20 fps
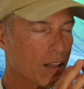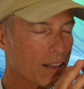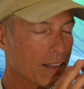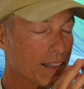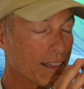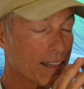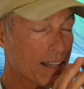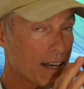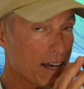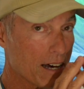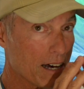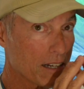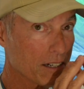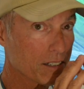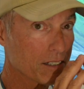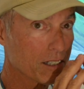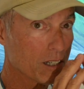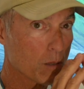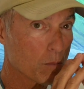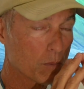A lot
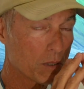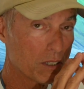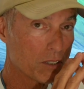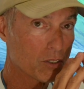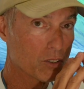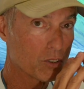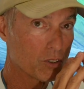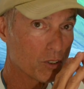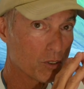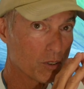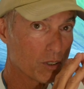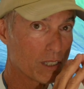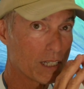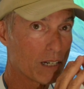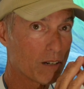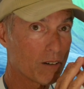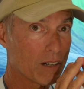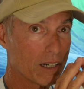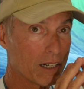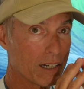of companies are doing
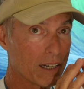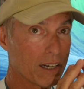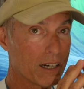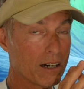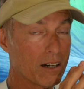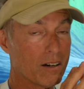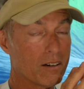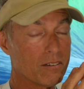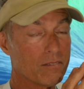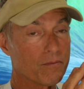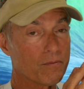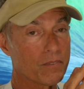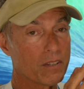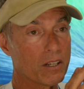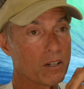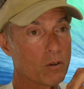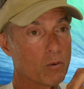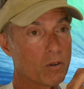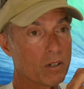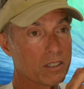that right now.
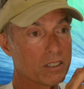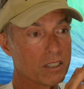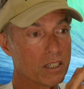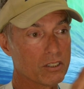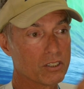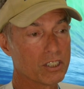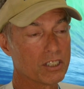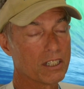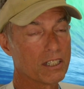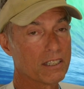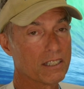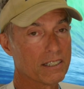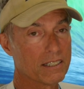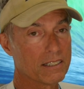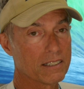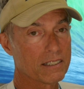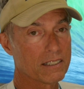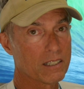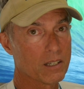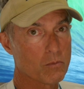They don't want to touch
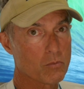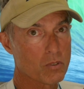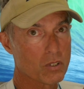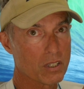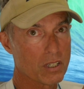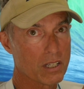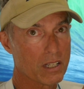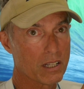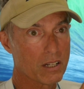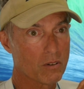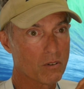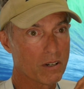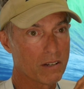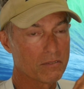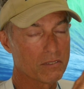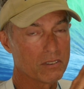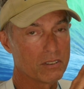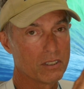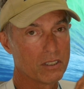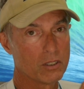anything that comes in. They don't
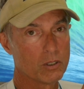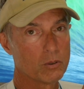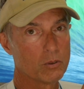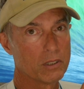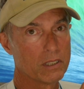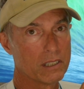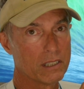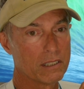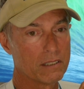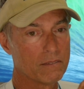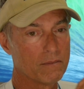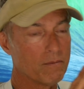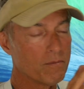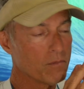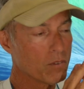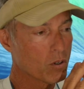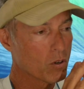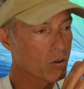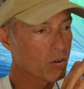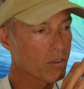have to deal with it,
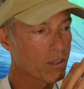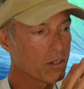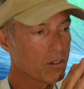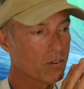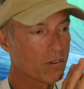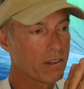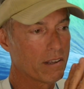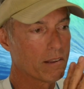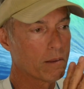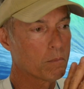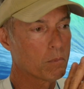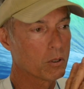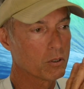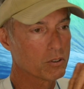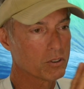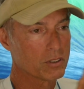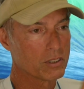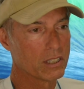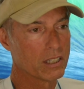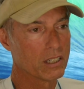or they don't have the
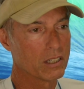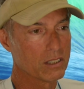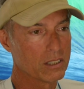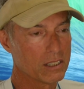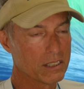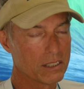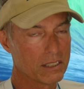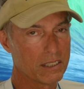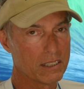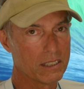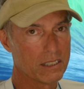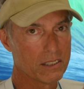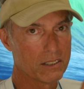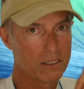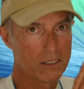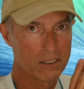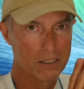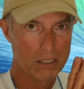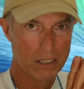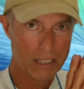personnel in
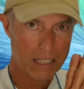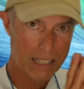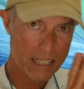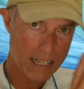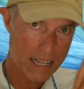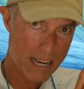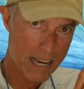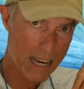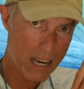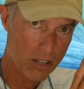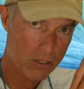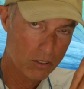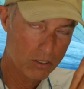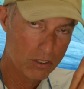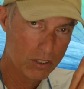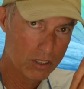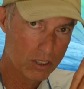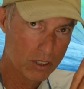in in house to